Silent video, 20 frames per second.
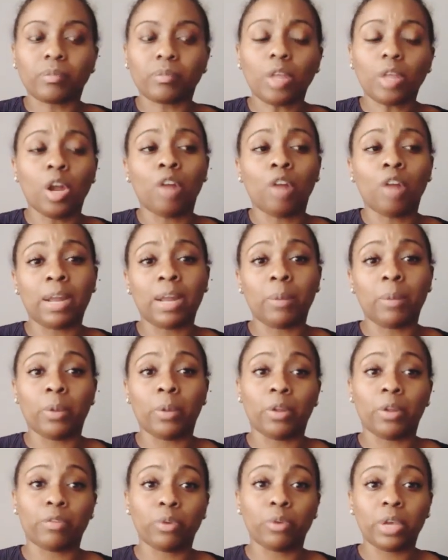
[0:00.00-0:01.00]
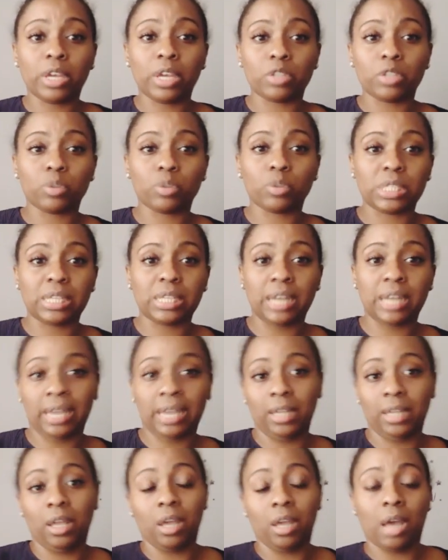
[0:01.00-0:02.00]
all right, well, if you can't do it
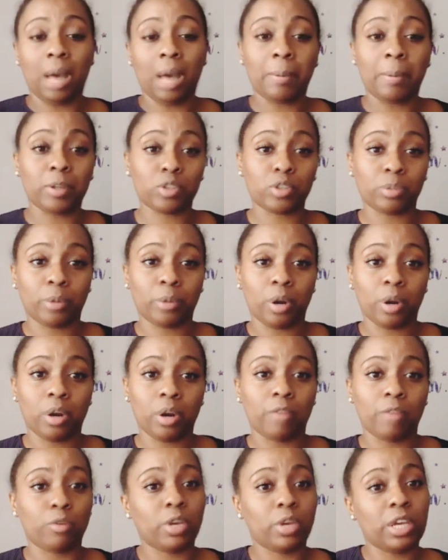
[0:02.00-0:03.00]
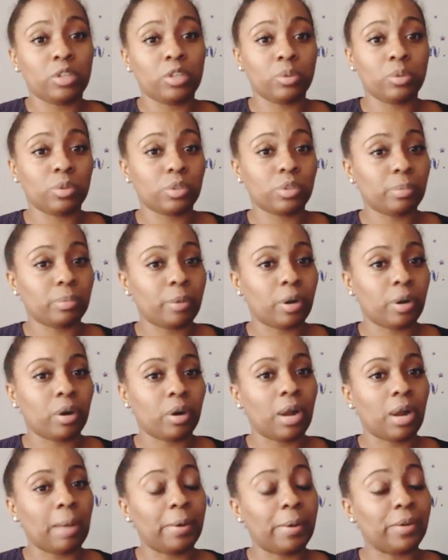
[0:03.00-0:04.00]
today, how about tomorrow? If you can't do it tomorrow,
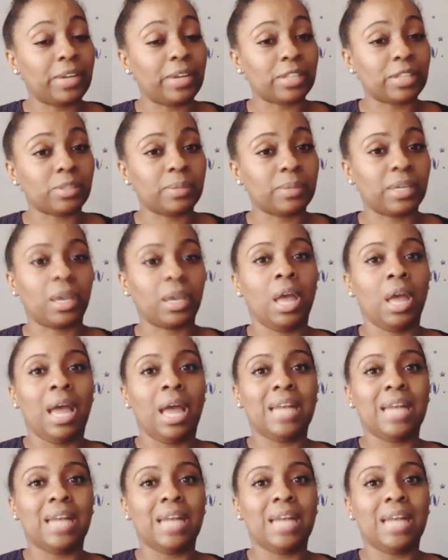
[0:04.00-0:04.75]
how about next week?